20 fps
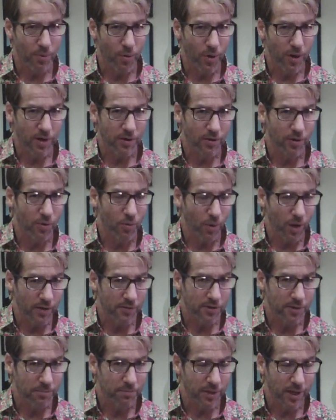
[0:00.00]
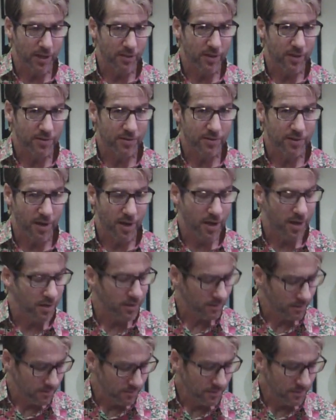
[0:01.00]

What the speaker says: point who wants to play this song.